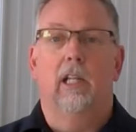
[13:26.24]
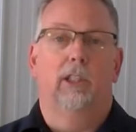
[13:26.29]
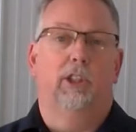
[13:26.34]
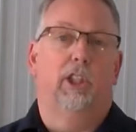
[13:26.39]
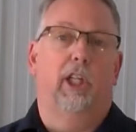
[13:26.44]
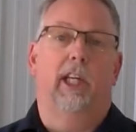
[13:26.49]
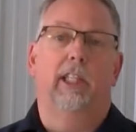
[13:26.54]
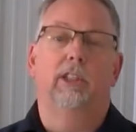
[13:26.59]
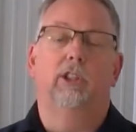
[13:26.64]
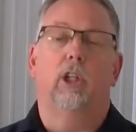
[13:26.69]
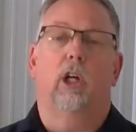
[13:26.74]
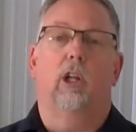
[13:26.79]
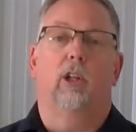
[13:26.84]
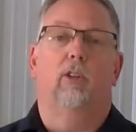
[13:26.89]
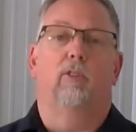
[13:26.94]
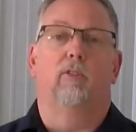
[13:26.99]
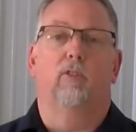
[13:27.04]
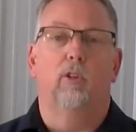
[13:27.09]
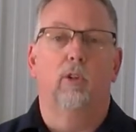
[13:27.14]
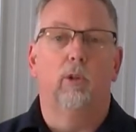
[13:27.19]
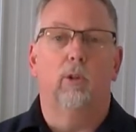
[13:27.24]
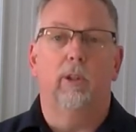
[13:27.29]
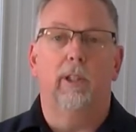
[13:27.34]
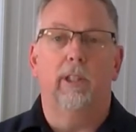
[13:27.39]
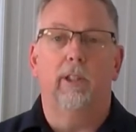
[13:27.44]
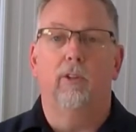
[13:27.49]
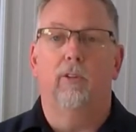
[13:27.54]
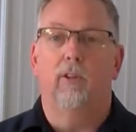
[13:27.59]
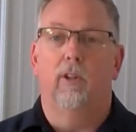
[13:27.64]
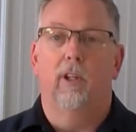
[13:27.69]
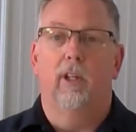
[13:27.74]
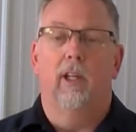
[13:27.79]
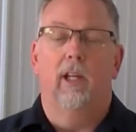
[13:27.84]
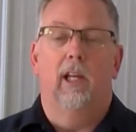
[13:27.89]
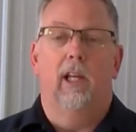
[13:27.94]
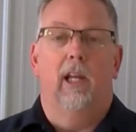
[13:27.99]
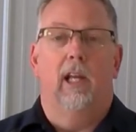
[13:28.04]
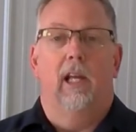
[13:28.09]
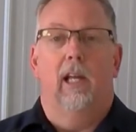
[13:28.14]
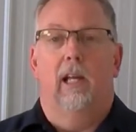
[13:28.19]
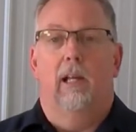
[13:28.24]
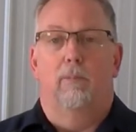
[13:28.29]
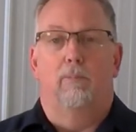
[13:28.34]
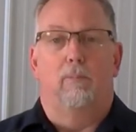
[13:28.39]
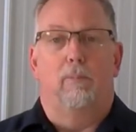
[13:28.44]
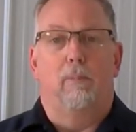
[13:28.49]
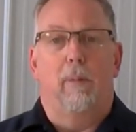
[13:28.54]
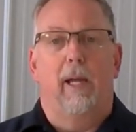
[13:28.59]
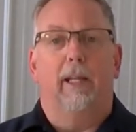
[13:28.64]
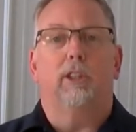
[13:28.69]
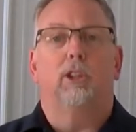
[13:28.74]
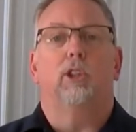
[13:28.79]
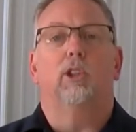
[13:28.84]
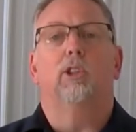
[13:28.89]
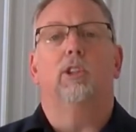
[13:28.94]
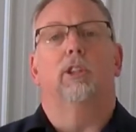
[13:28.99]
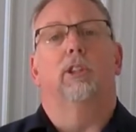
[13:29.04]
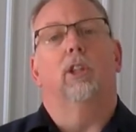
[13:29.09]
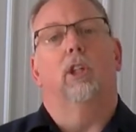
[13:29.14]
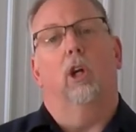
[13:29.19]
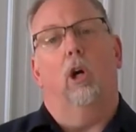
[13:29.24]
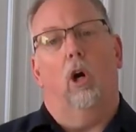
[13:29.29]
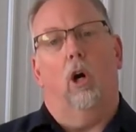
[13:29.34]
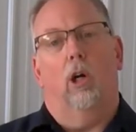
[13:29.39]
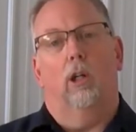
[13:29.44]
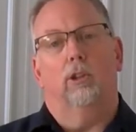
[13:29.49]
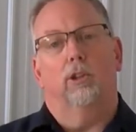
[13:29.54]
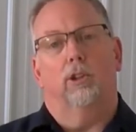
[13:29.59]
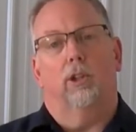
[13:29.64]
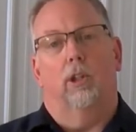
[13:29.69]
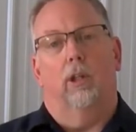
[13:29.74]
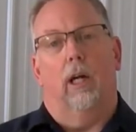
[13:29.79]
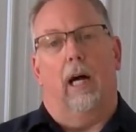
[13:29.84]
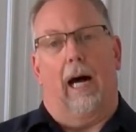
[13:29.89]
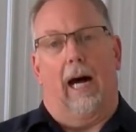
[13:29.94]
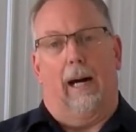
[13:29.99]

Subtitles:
change all the fluids, make sure that the cars are